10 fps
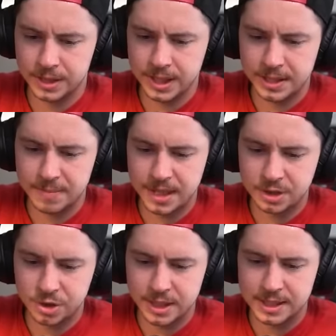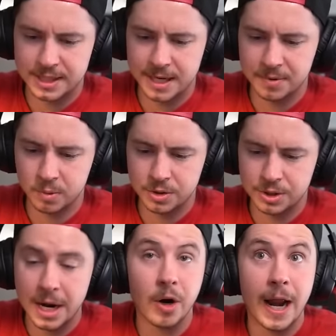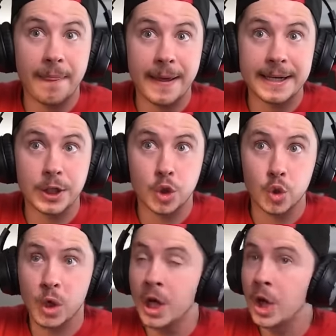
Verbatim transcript: Yeti Mice trying to snipe the Wizard Tower. And they do.